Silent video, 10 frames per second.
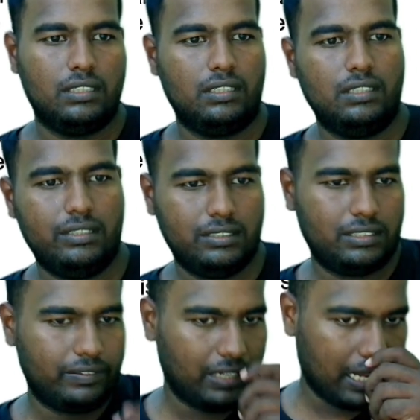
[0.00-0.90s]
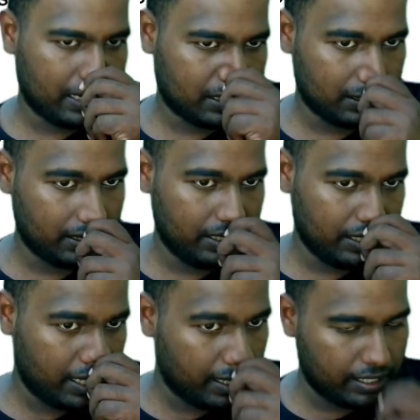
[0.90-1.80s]
This will act in
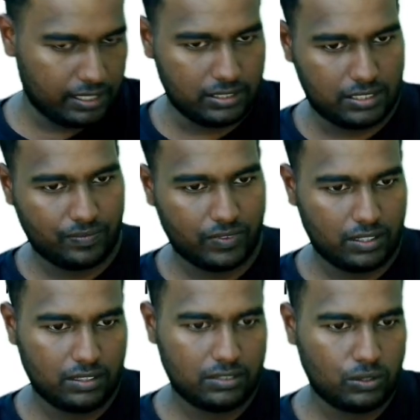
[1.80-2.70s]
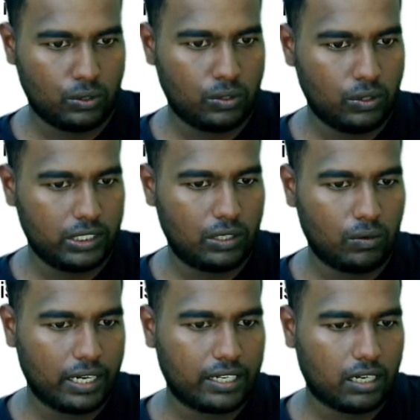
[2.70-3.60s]
the hinge. So it looked
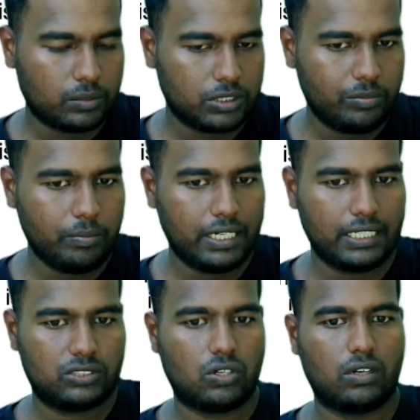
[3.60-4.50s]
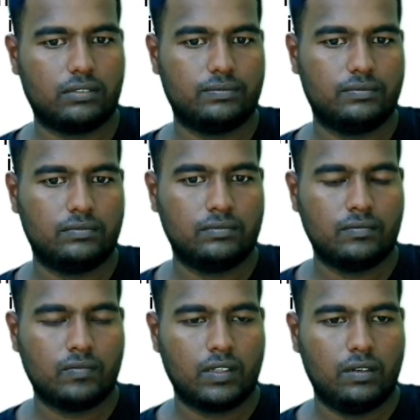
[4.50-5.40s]
like option B, but it's wrong.
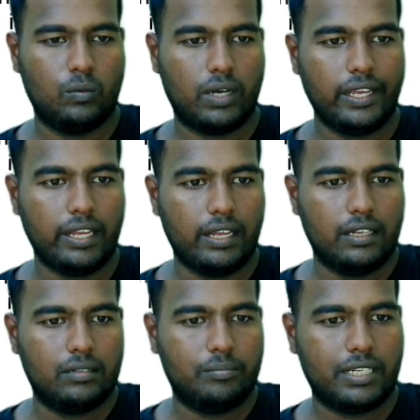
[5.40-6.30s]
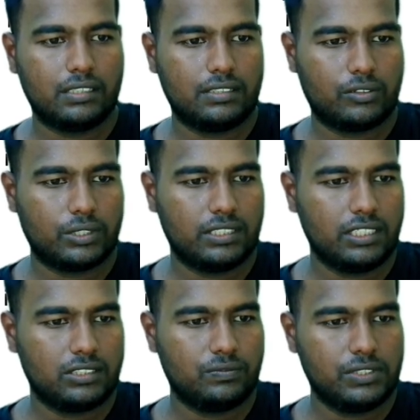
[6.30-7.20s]
Why? Because the question
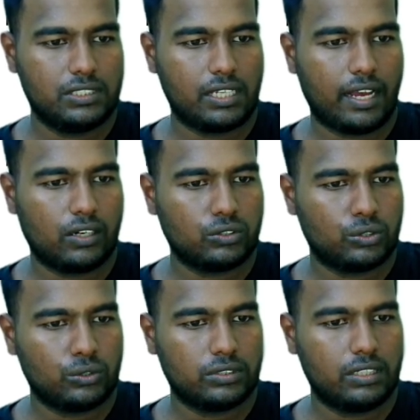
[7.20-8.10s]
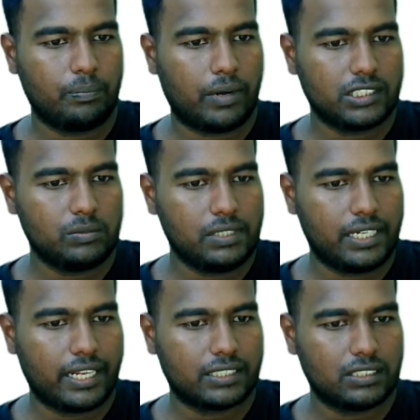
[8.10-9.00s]
is which arrow shows the possible
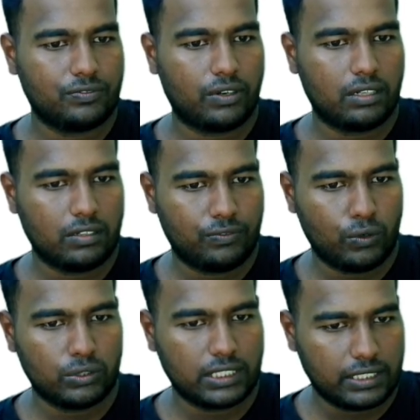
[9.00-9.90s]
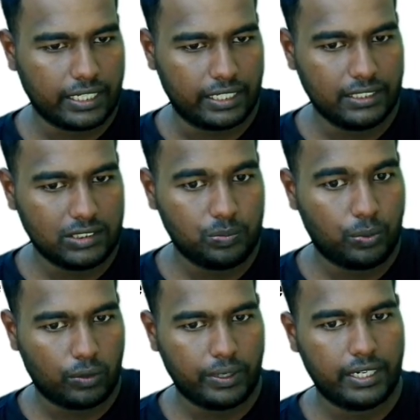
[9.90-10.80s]
direction for the force at the hinge
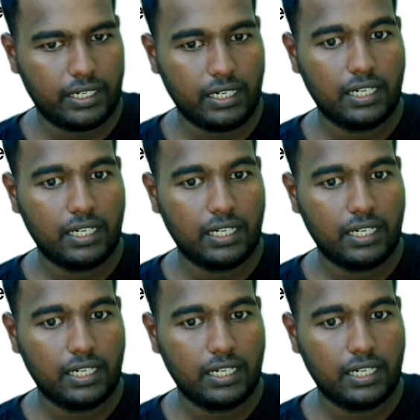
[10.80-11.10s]
provided